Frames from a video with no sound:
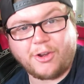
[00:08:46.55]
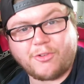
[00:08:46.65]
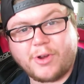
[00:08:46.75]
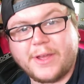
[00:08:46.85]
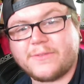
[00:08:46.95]

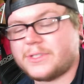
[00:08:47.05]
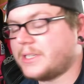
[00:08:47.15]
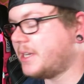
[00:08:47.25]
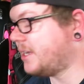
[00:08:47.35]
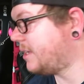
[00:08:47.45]
drifts.
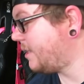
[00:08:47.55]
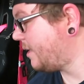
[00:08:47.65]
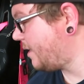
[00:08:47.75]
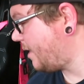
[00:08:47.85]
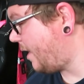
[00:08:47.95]

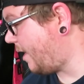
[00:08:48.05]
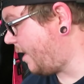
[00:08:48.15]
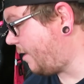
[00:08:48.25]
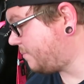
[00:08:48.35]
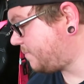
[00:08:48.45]

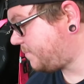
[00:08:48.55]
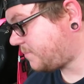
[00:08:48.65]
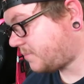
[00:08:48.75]
And